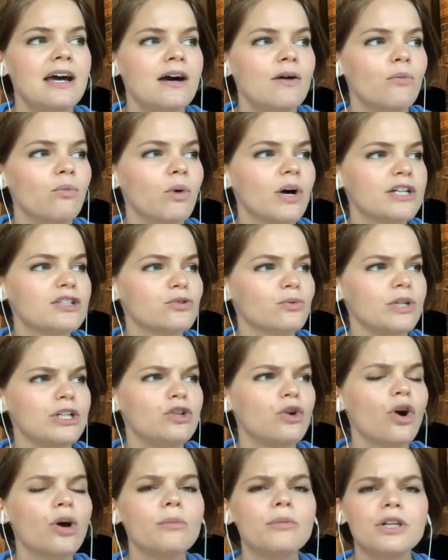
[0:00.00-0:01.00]
what do we
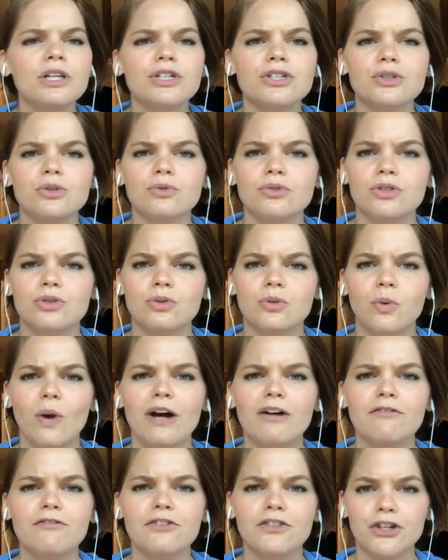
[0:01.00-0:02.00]
normally do?
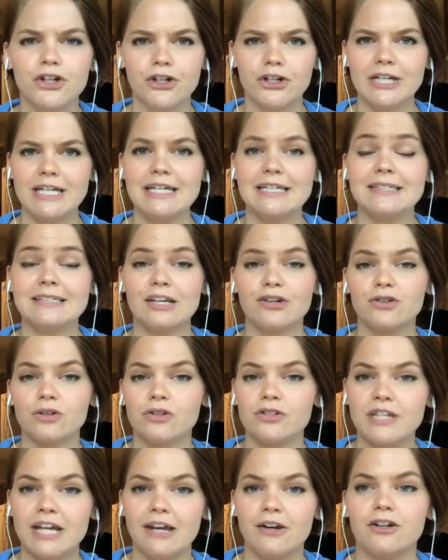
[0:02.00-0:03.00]
12:30 Central
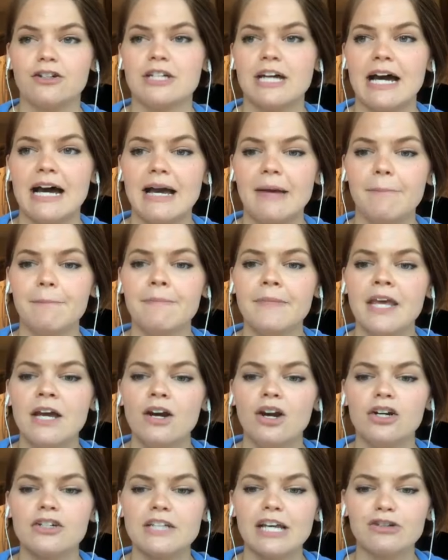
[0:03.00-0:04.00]
Standard Time,
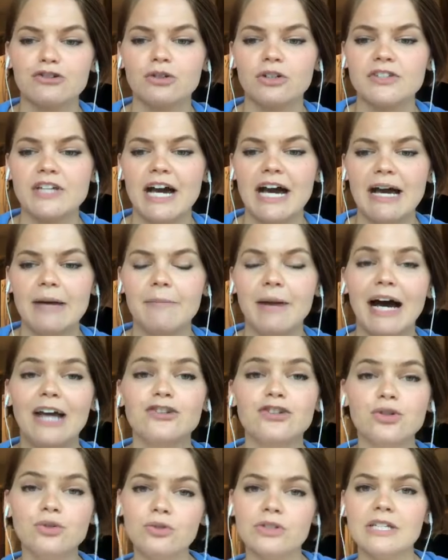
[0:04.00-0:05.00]
or Central Time on
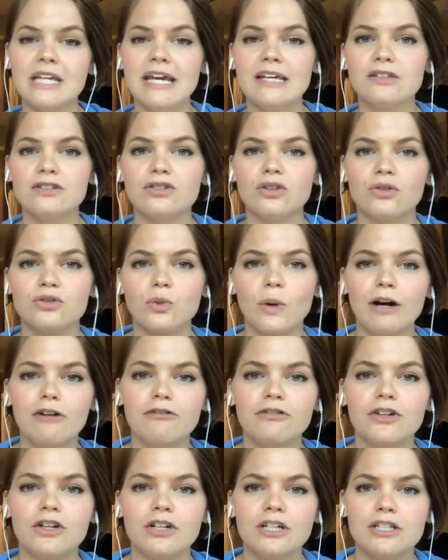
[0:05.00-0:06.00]
Tuesdays. So
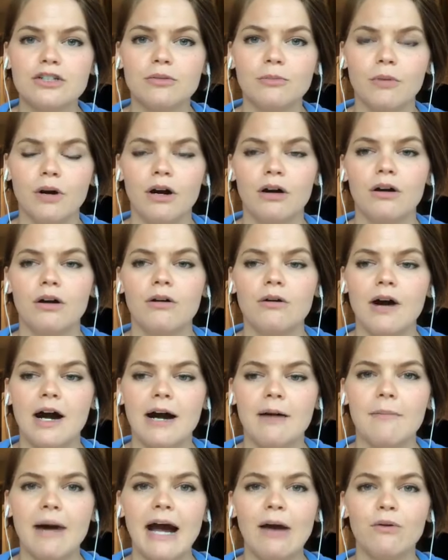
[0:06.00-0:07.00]
12:30 tomorrow,
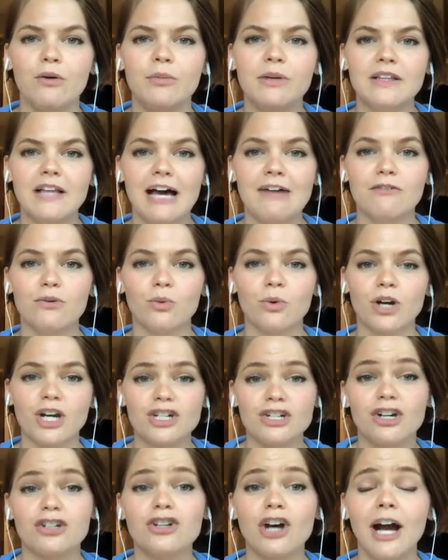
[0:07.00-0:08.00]
I will be live, and we're going to
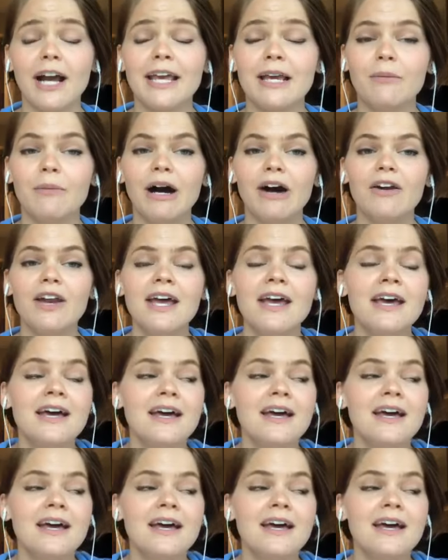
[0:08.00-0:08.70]
start talking about